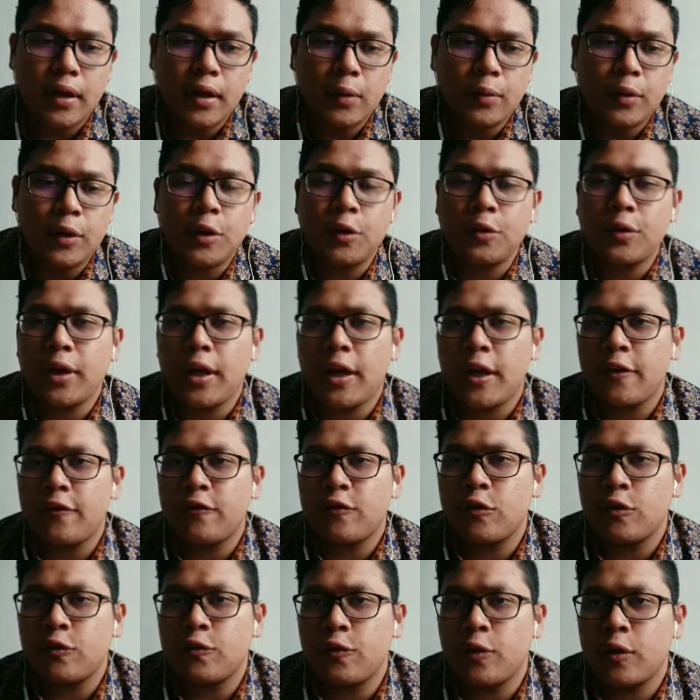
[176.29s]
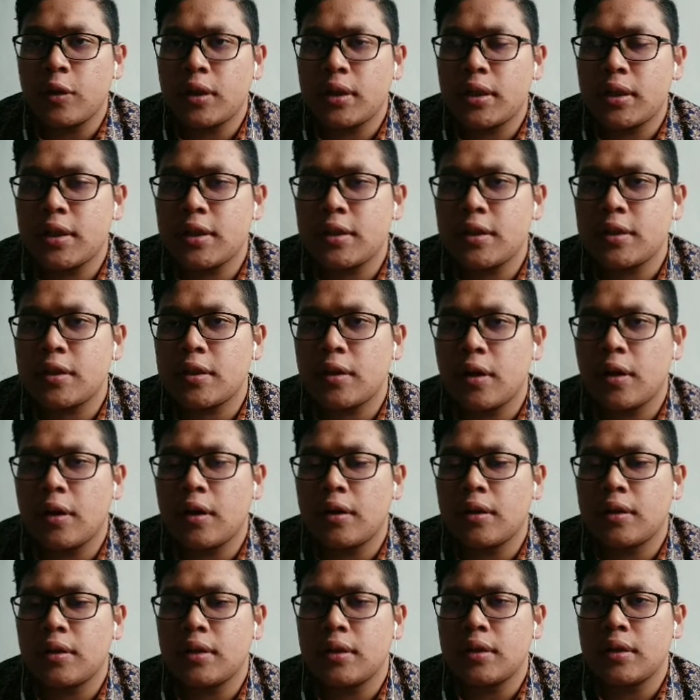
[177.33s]
we don't have to focus
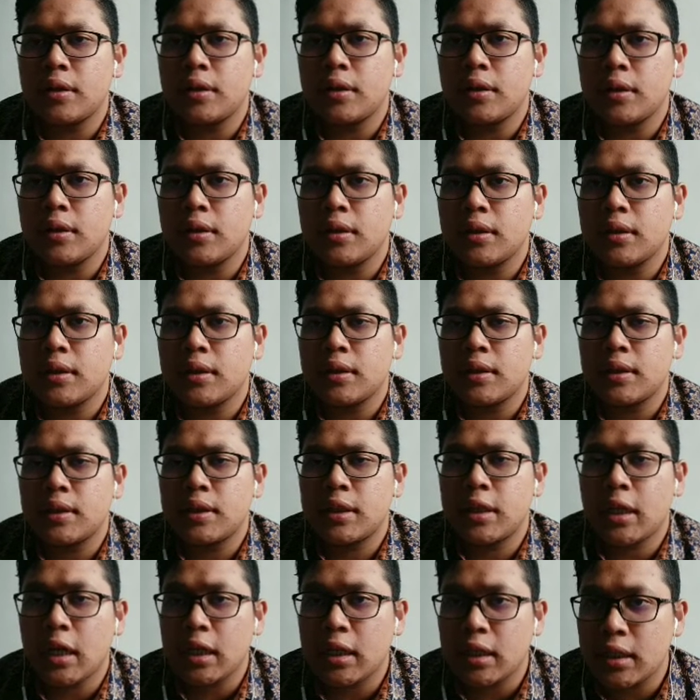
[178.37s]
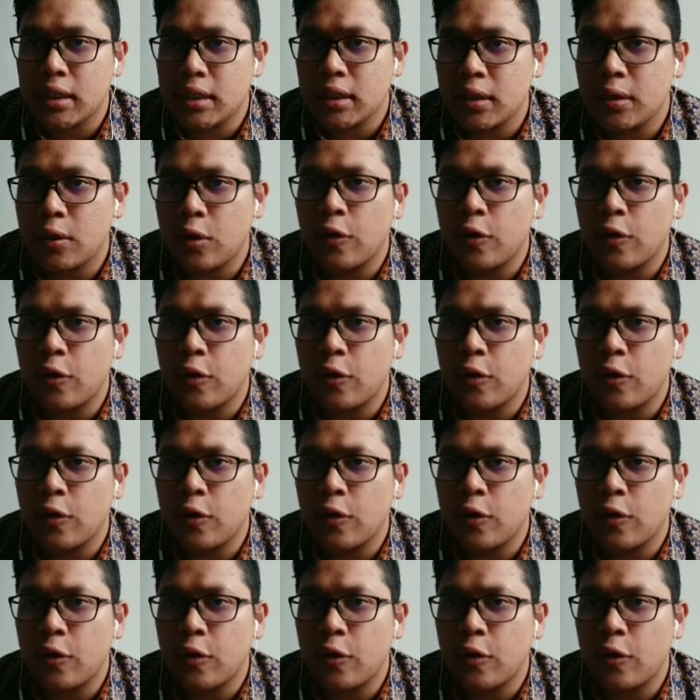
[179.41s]
on the structure